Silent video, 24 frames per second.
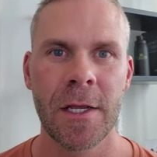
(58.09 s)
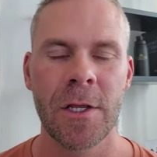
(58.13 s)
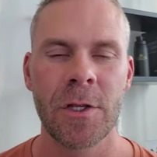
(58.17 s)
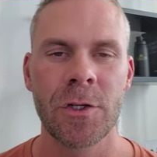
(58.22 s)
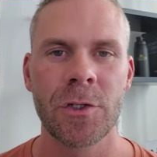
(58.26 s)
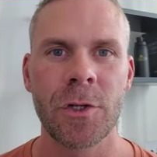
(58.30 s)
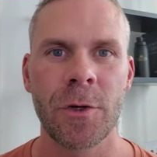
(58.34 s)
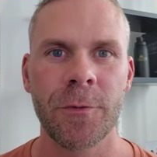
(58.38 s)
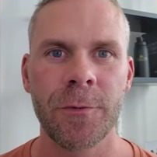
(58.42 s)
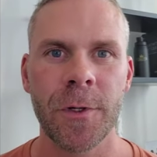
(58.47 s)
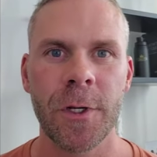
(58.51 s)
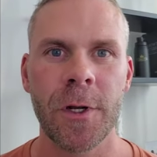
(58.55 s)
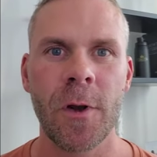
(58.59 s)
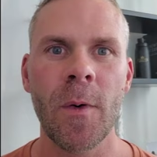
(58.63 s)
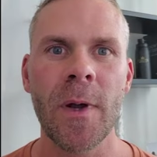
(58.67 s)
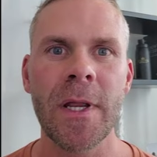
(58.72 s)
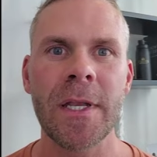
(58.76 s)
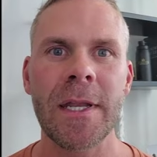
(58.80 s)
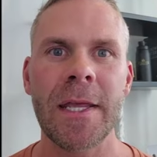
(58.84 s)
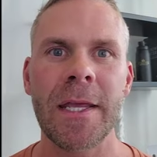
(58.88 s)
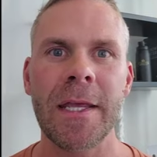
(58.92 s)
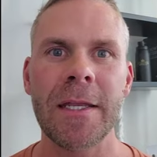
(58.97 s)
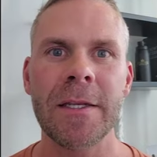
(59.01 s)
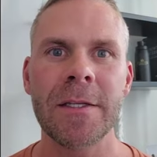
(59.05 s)
So if you're
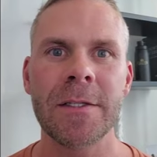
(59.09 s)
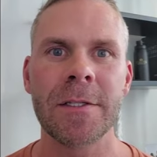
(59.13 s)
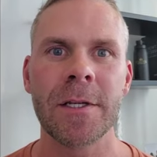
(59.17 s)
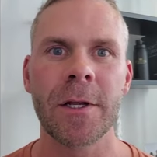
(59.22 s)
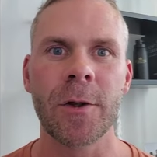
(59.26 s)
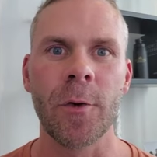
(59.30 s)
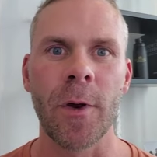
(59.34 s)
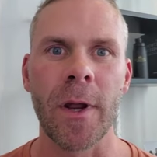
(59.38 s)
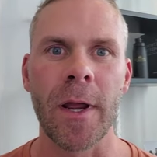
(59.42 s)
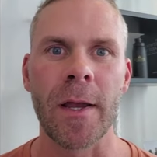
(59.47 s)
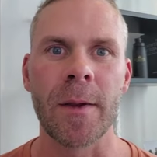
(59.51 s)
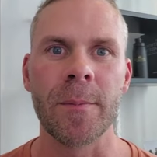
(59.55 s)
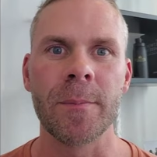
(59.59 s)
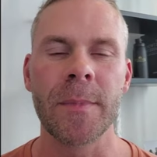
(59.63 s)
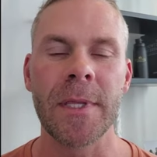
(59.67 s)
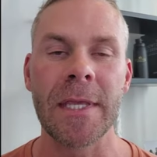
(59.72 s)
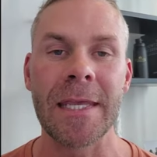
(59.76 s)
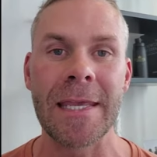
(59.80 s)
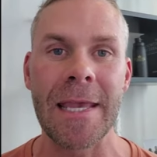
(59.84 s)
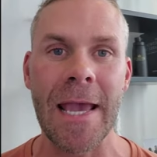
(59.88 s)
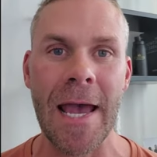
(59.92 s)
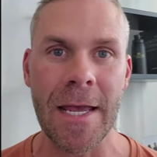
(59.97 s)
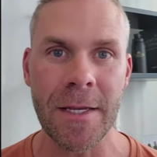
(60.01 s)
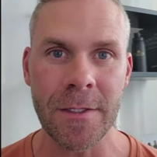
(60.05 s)
going to Instagram,
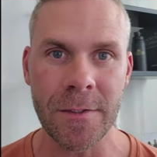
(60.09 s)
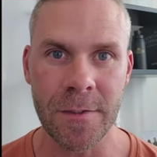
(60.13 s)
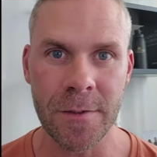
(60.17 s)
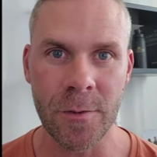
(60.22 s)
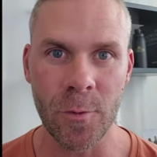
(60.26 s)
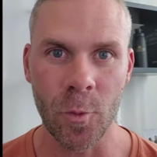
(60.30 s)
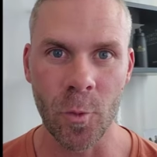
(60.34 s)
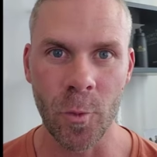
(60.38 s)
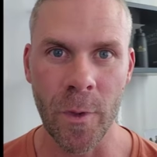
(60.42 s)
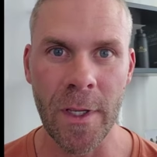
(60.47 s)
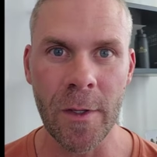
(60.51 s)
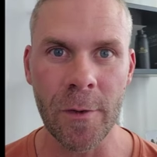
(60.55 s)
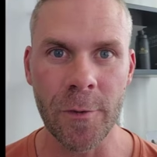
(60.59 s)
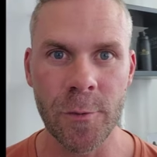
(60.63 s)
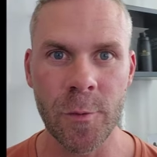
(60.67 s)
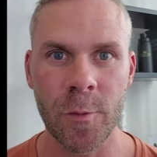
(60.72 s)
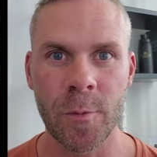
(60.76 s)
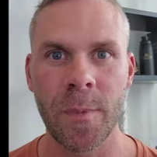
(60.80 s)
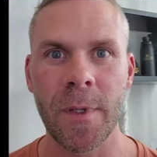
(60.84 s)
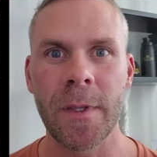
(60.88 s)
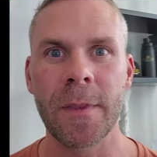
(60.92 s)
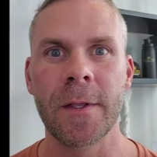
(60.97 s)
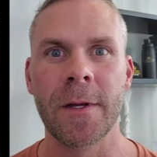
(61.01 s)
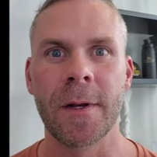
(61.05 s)
yes, Reels
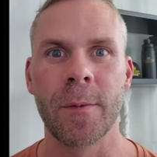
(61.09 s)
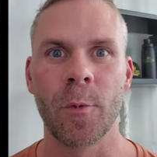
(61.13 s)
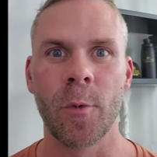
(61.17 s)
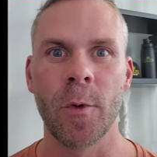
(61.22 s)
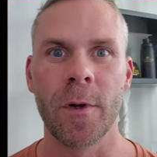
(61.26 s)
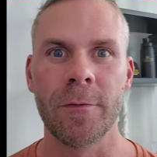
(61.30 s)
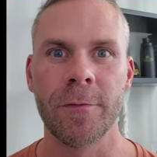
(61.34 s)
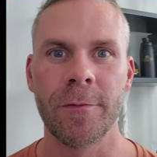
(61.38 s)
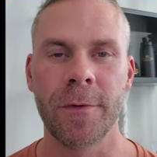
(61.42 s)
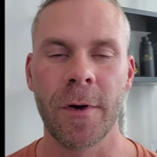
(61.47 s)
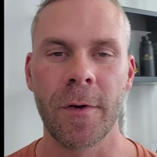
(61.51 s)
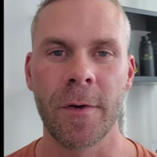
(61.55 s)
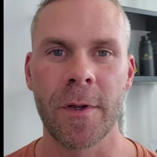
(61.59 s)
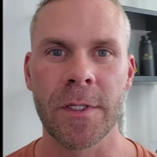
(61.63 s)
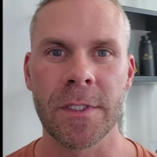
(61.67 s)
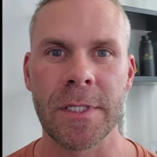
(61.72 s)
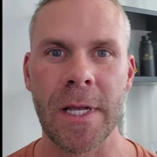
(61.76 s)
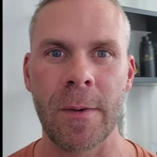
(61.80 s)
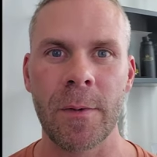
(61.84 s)
would be the number one focus.